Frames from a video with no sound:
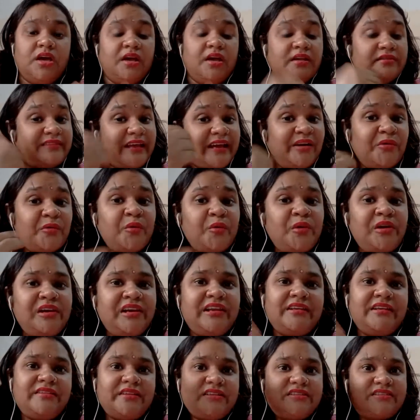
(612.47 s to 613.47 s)
Then
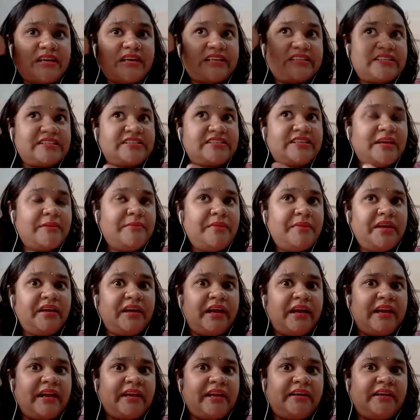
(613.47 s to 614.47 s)
only the judges can be
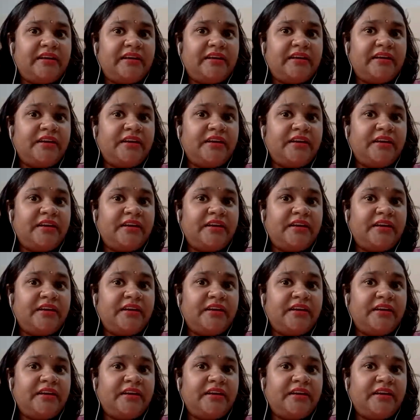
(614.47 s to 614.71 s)
connected.